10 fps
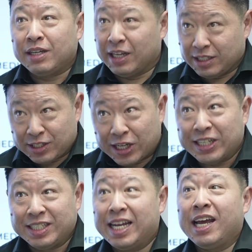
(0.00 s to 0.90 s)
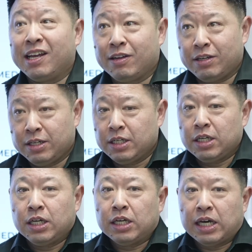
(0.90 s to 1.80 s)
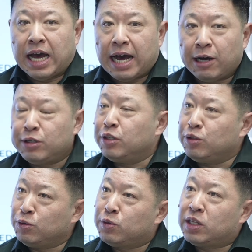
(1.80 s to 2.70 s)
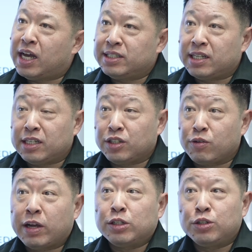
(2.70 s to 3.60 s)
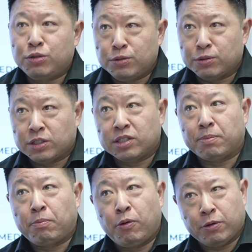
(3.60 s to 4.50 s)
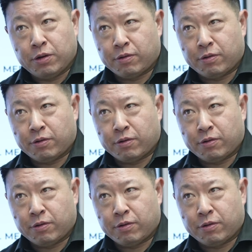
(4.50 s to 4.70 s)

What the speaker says: And it's going to stay. How do you utilize it as a great tool to support your